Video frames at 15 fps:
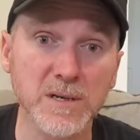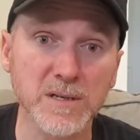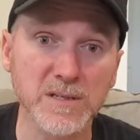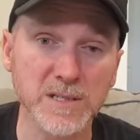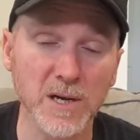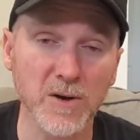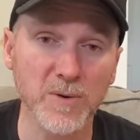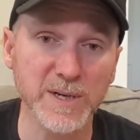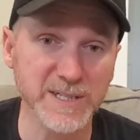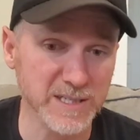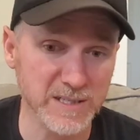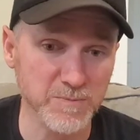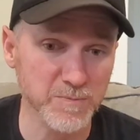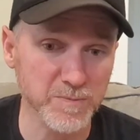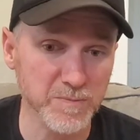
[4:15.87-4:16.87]
So
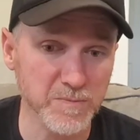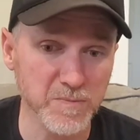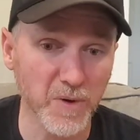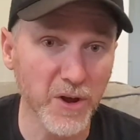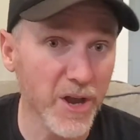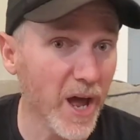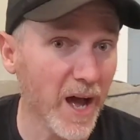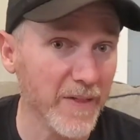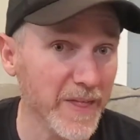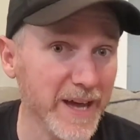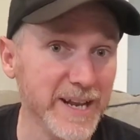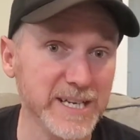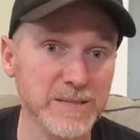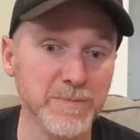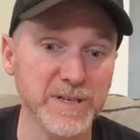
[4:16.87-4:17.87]
it's not that
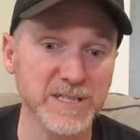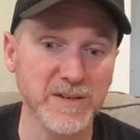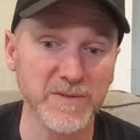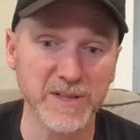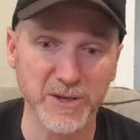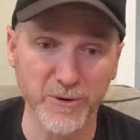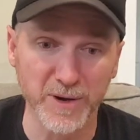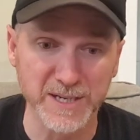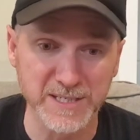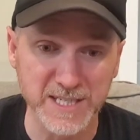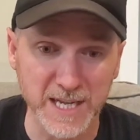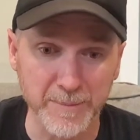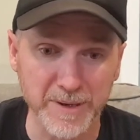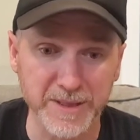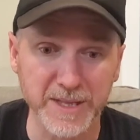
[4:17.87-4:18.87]
expensive in the grand
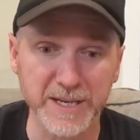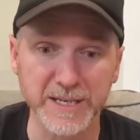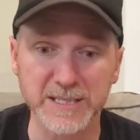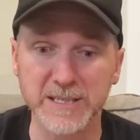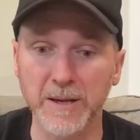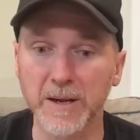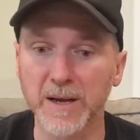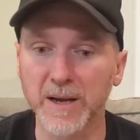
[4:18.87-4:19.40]
scheme of things.